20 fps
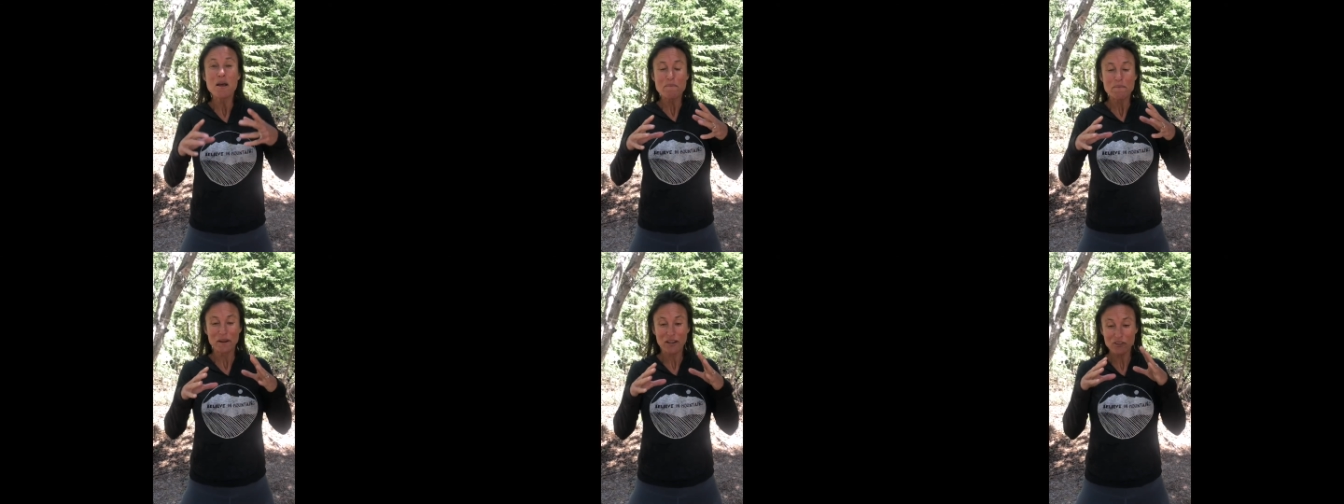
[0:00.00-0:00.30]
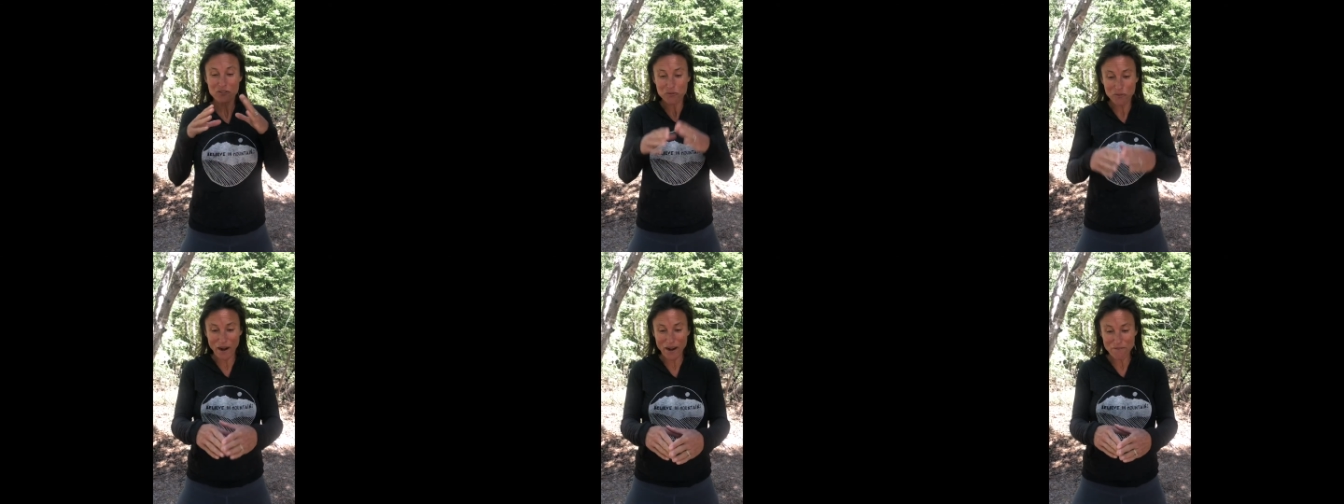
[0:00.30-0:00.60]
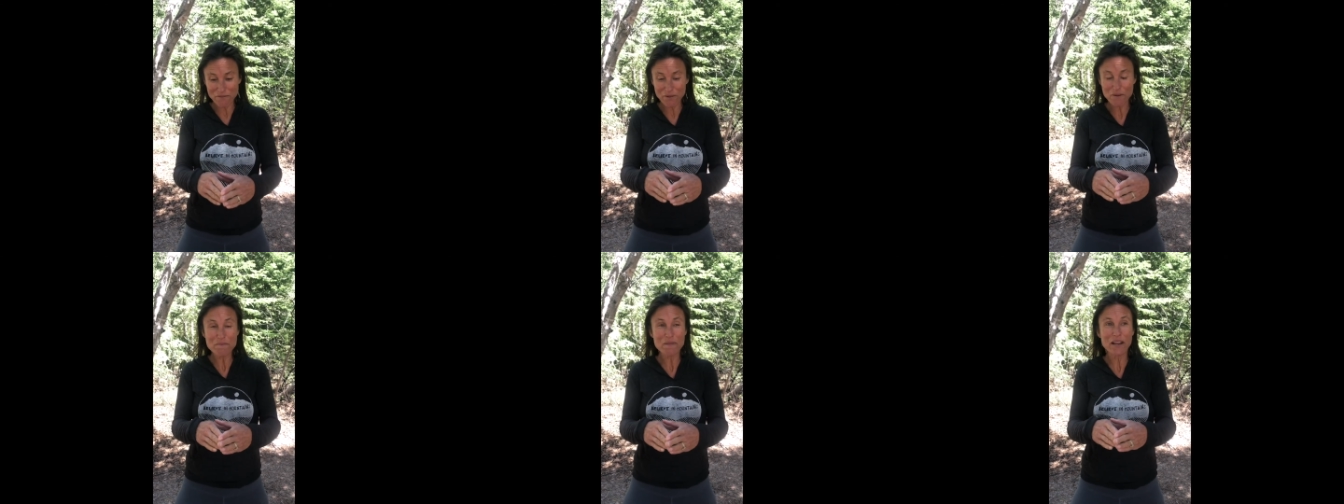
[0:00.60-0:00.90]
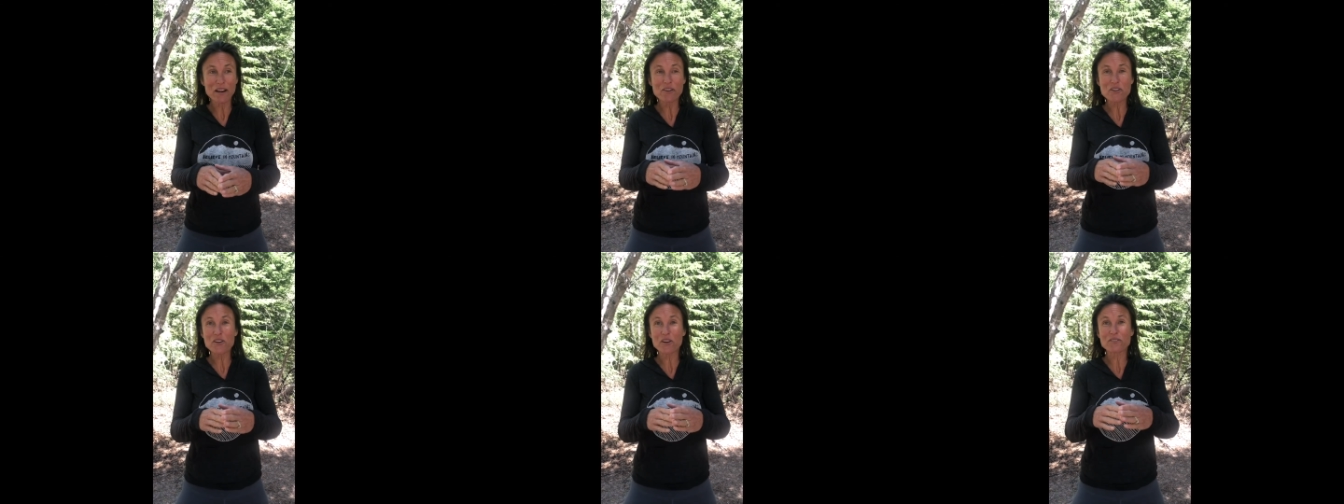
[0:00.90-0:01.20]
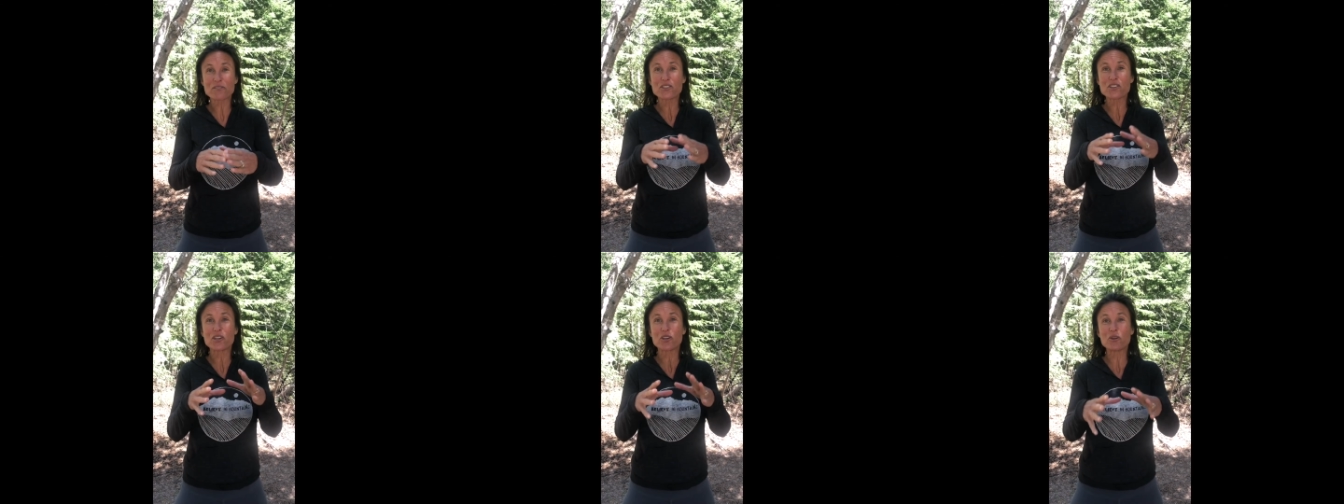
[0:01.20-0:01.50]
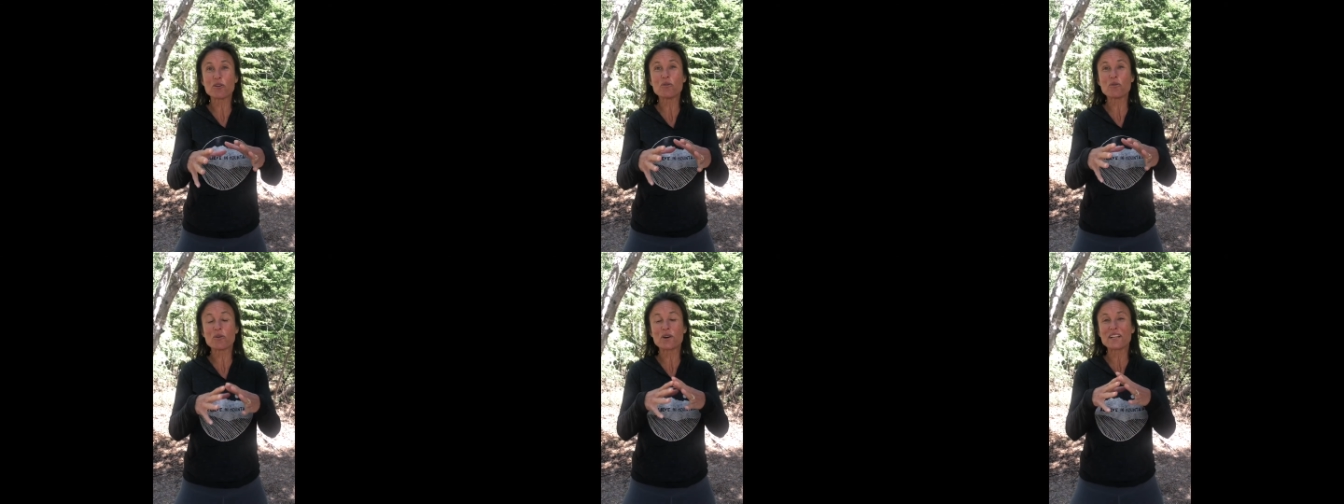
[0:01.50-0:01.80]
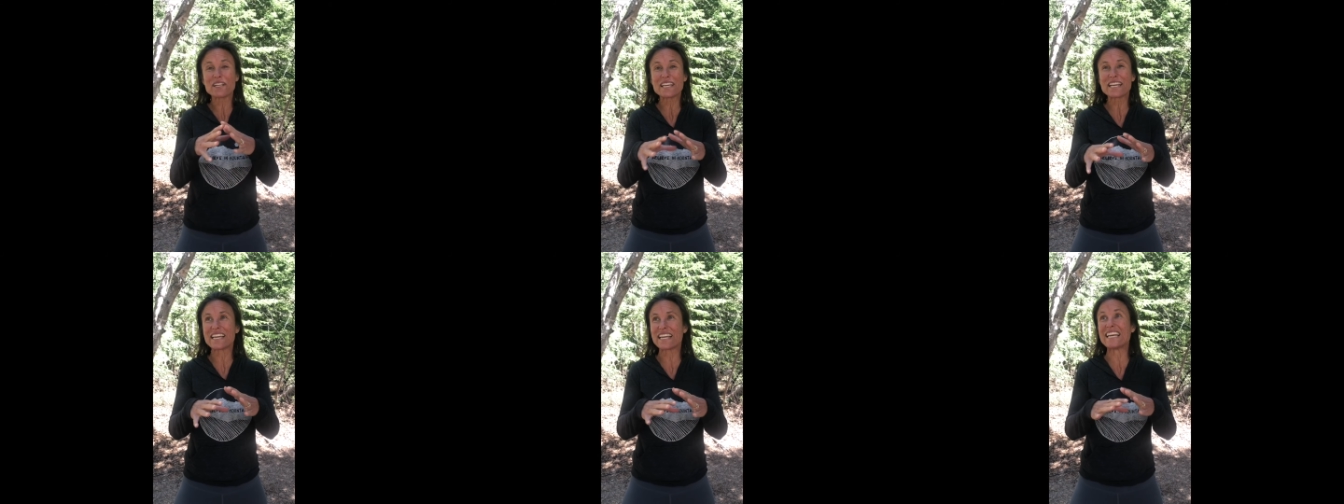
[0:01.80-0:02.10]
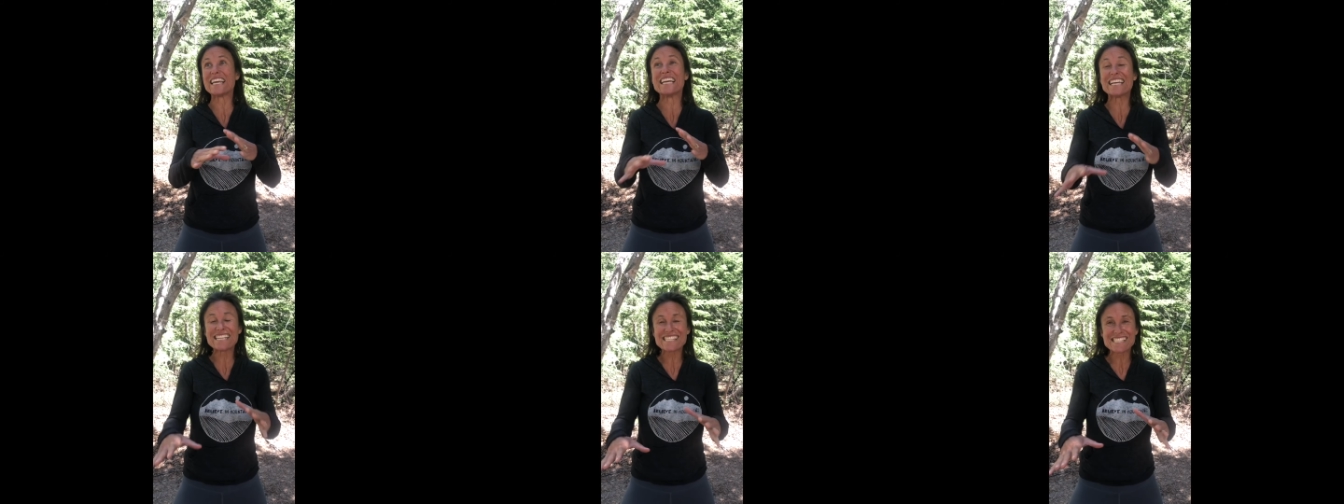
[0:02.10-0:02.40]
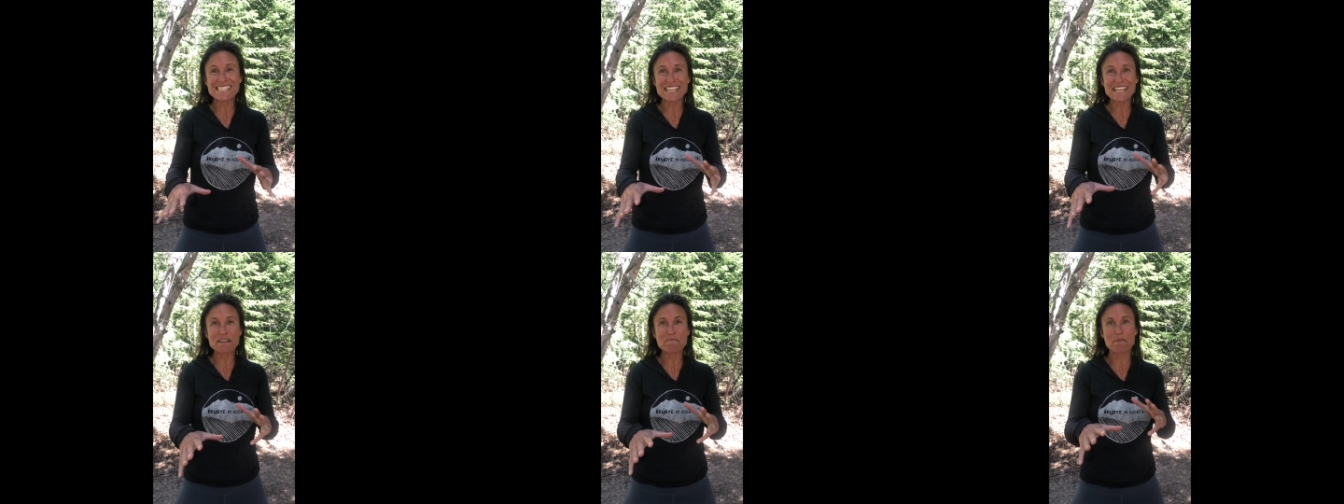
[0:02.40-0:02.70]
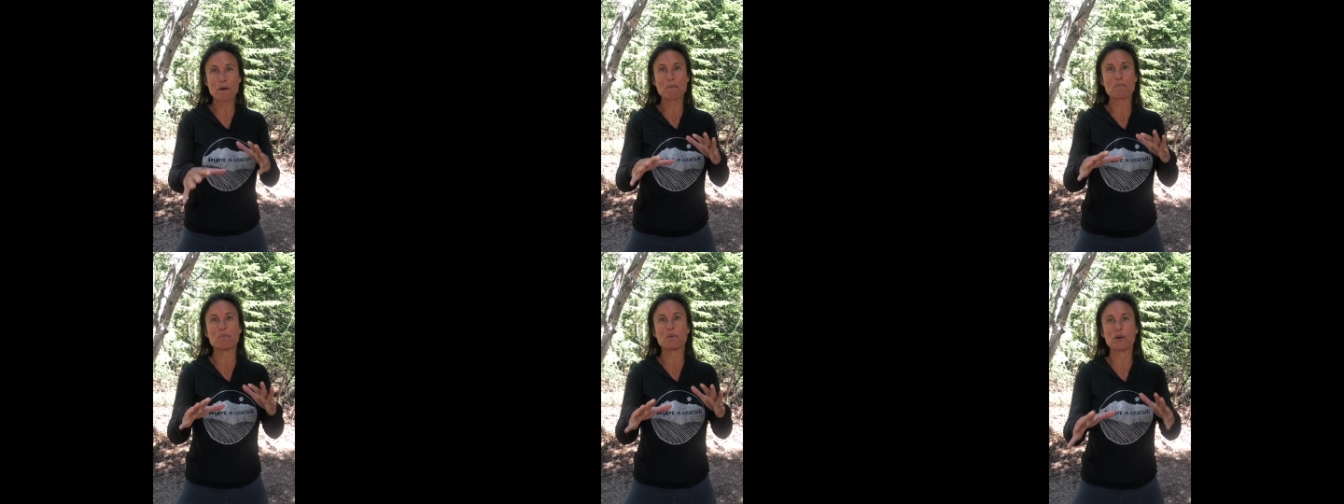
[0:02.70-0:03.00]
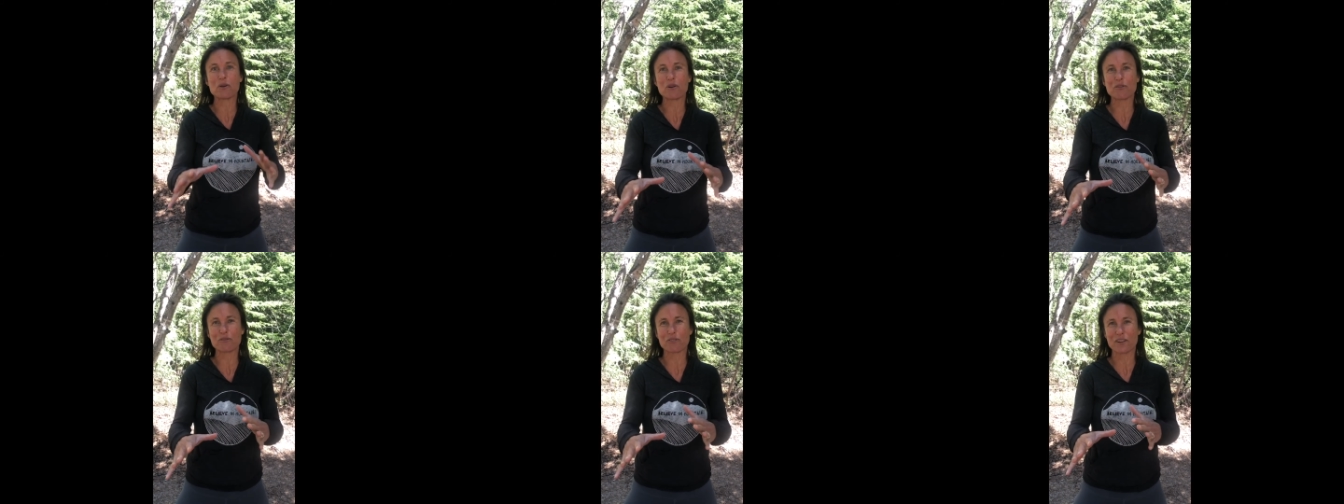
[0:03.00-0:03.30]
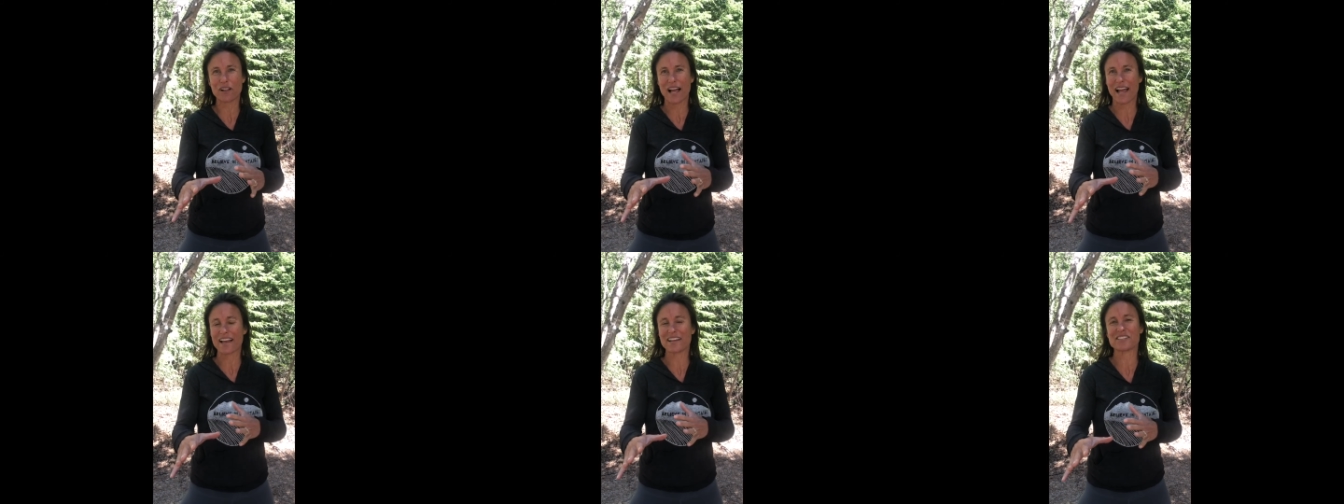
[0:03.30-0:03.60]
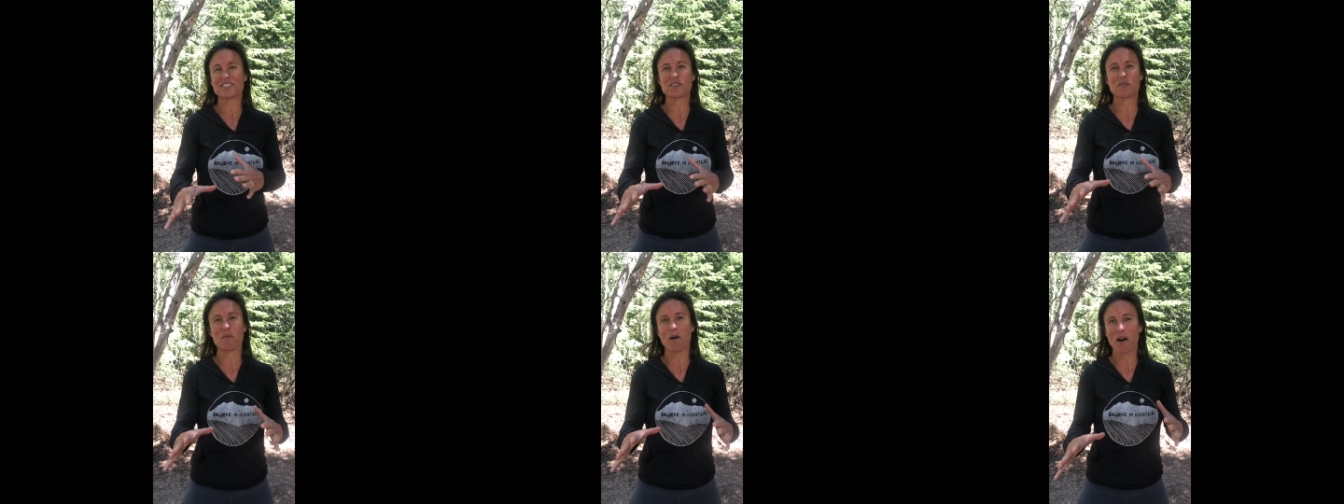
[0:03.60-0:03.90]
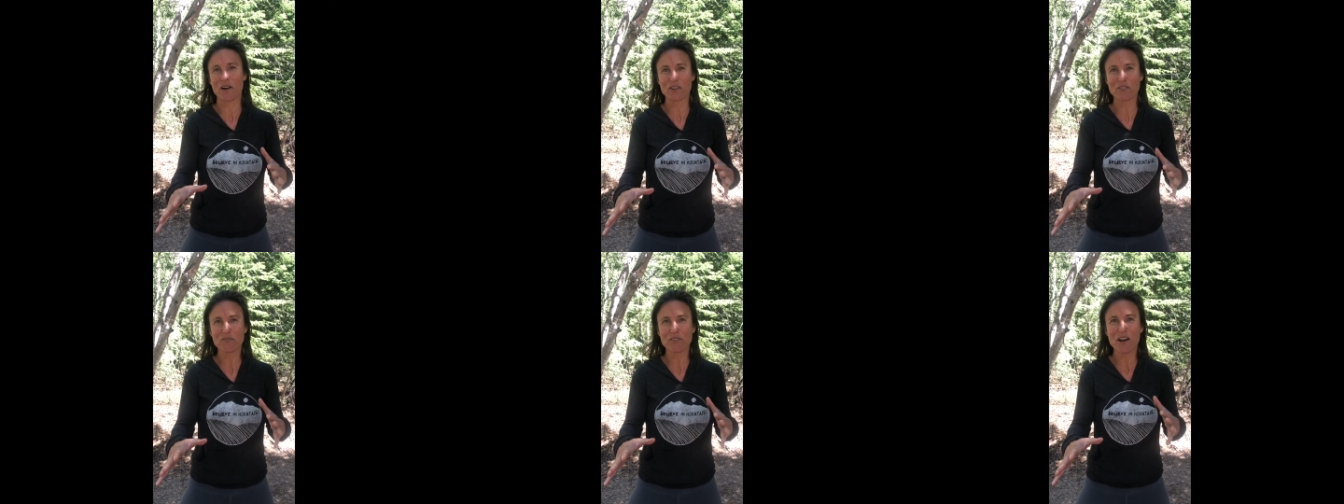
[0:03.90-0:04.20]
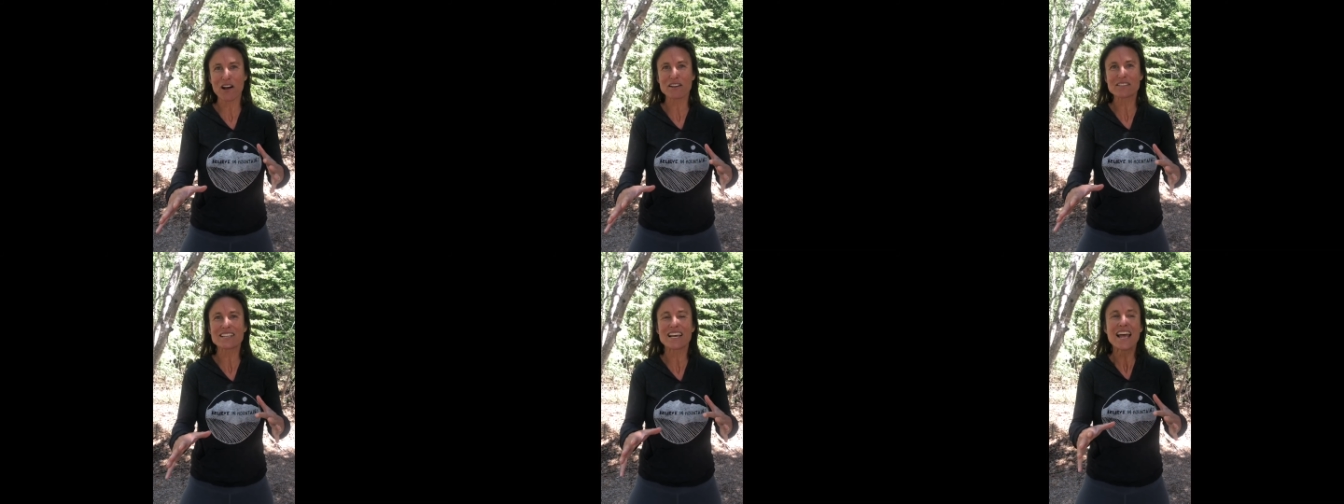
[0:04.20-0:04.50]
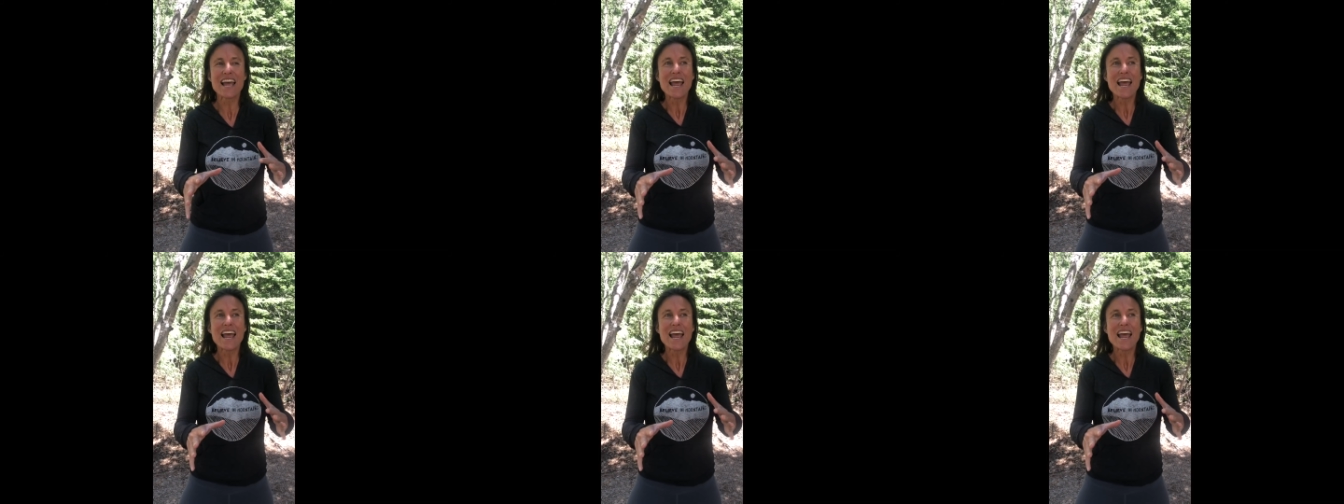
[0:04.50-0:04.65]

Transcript: because right from there you have two really easy but beautiful hikes to waterfalls